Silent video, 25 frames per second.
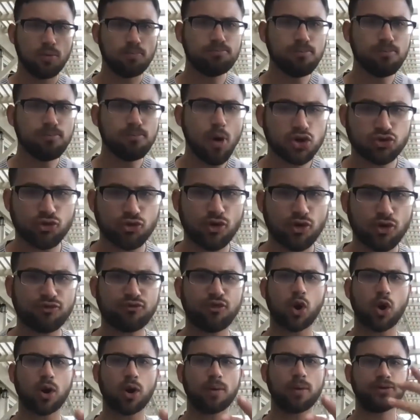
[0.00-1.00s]
most
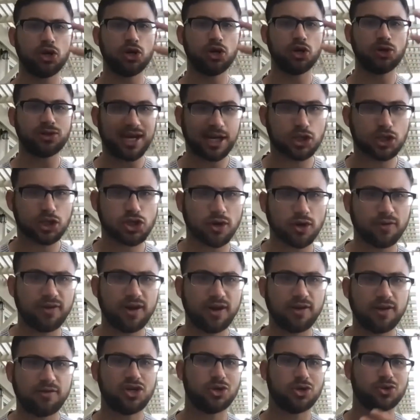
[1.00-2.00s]
Reform Jews and
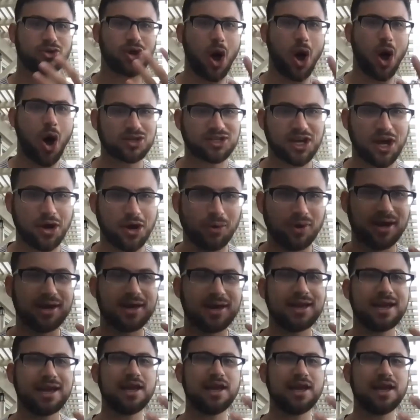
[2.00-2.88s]
conservative Jews also